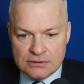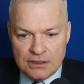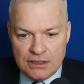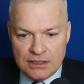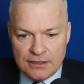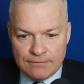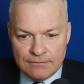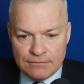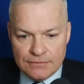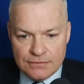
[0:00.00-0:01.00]
Yeah.
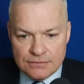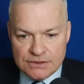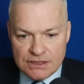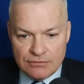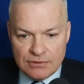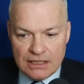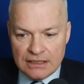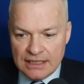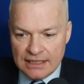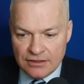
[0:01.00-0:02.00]
So,
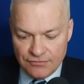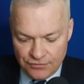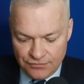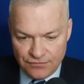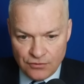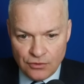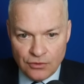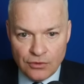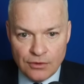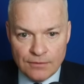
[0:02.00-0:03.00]
Lin for
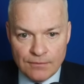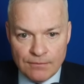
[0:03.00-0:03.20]
four.